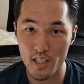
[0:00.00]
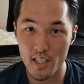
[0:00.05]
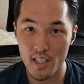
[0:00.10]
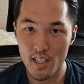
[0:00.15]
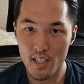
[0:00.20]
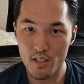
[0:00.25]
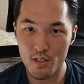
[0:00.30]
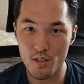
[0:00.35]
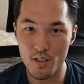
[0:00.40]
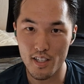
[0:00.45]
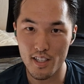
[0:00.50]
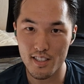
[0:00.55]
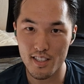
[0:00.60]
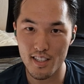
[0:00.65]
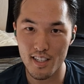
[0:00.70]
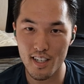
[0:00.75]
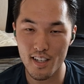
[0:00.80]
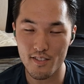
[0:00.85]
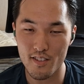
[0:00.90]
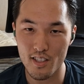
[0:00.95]
it. So you guys
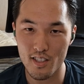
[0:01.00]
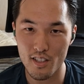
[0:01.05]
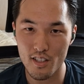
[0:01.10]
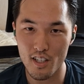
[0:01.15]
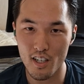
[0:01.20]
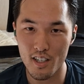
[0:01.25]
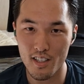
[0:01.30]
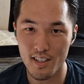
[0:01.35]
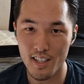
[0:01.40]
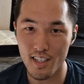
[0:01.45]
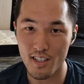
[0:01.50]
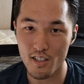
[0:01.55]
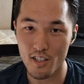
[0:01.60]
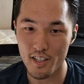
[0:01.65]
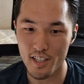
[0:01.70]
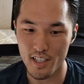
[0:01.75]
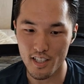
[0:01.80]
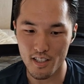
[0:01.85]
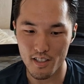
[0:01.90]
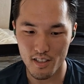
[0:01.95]
are going to have to take a
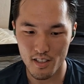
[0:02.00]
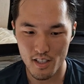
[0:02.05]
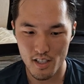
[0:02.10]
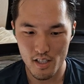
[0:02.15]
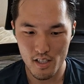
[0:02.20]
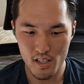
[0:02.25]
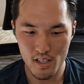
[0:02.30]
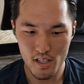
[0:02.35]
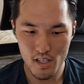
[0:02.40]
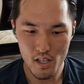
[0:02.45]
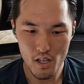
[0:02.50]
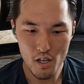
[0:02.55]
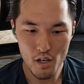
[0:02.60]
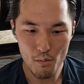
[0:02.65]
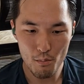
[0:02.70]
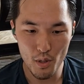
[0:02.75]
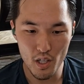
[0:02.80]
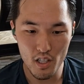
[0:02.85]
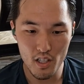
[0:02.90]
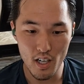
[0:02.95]
look at it.
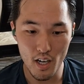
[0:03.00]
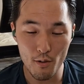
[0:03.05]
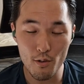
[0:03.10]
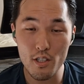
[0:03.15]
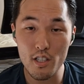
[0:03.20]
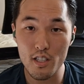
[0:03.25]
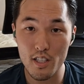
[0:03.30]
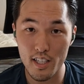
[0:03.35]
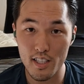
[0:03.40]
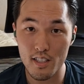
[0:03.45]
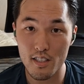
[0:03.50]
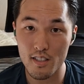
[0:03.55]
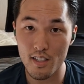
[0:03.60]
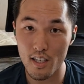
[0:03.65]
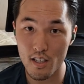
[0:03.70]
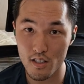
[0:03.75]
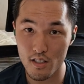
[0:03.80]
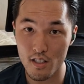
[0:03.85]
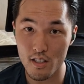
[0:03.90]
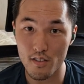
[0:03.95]
But I really liked his
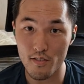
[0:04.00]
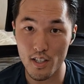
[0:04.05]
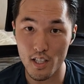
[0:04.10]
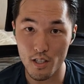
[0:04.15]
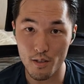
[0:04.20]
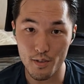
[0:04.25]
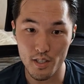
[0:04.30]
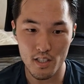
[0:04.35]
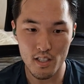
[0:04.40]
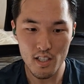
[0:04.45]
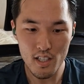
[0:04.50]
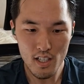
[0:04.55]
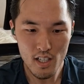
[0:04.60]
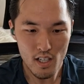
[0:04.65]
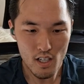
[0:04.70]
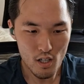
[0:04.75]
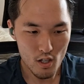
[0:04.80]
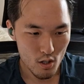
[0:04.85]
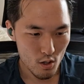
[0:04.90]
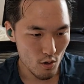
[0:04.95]
character development.
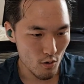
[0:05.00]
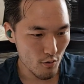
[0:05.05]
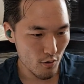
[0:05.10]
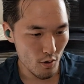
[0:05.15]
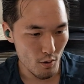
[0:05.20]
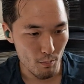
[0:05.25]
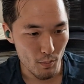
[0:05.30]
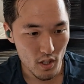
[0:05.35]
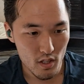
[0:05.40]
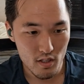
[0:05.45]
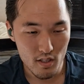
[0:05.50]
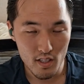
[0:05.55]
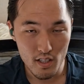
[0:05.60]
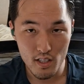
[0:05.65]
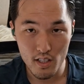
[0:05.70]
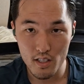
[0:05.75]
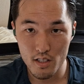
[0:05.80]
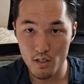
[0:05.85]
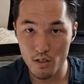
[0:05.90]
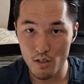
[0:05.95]
Going from a
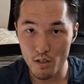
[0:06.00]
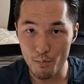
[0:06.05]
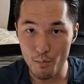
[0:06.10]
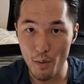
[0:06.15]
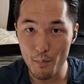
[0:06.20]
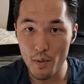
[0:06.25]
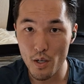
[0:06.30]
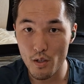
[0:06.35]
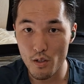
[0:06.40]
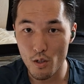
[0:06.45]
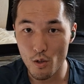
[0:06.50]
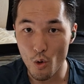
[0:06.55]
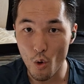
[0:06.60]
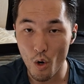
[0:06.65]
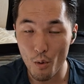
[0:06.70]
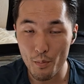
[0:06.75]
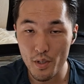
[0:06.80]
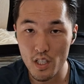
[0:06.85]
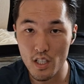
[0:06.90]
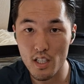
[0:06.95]
mercenary to the member of the
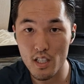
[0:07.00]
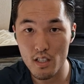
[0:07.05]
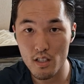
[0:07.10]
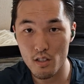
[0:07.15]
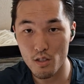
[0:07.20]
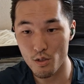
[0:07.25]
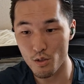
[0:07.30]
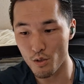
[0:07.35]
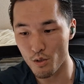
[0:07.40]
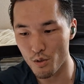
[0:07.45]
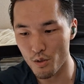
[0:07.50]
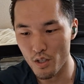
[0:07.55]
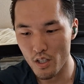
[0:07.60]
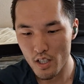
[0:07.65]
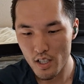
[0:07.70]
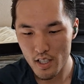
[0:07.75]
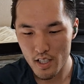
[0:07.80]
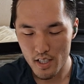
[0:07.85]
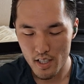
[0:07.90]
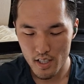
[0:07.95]
Normandy to
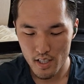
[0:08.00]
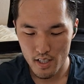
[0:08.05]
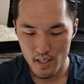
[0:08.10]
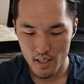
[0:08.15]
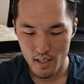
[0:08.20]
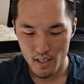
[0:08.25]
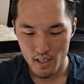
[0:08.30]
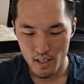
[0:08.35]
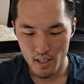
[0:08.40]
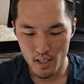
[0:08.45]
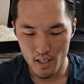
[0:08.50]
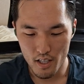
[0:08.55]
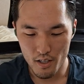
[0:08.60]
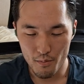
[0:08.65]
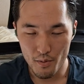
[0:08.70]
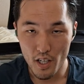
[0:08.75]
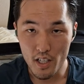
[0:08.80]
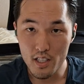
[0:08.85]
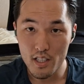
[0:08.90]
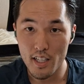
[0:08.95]

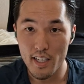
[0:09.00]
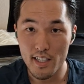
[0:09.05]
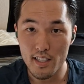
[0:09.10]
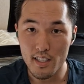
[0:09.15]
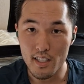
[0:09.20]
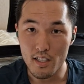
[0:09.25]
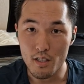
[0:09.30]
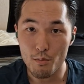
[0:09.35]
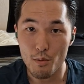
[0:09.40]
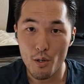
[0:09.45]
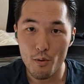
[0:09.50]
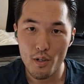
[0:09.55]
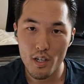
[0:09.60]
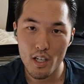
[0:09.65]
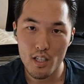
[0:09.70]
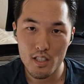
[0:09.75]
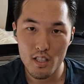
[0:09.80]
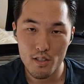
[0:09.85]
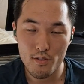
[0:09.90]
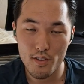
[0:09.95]
a clan leader. But
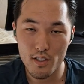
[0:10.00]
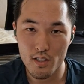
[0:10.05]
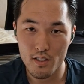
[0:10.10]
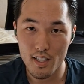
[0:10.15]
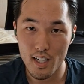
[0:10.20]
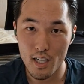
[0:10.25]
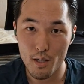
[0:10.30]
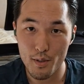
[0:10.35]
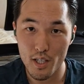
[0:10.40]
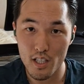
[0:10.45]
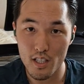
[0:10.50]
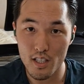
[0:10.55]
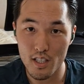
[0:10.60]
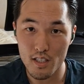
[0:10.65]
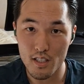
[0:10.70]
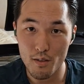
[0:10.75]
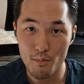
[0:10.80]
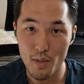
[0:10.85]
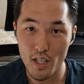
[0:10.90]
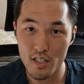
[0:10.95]
what I just feel sad about
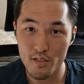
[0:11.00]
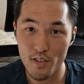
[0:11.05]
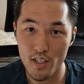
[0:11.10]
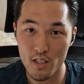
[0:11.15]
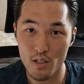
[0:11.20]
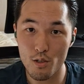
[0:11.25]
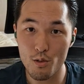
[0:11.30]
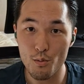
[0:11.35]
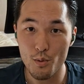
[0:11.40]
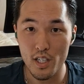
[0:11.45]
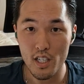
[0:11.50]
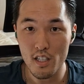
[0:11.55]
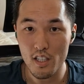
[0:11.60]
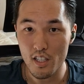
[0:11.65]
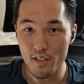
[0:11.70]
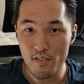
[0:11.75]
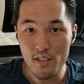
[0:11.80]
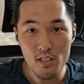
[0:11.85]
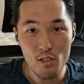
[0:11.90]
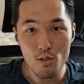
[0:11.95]
is in Mass Effect 2, we
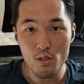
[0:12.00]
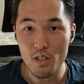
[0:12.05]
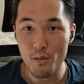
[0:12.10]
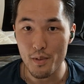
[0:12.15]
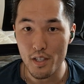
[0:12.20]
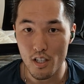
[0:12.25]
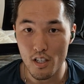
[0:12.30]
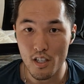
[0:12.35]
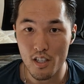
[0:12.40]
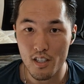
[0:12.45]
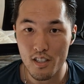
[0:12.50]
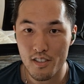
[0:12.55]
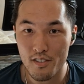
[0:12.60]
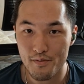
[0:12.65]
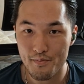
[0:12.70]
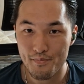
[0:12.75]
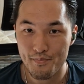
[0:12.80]
couldn't even use him at all.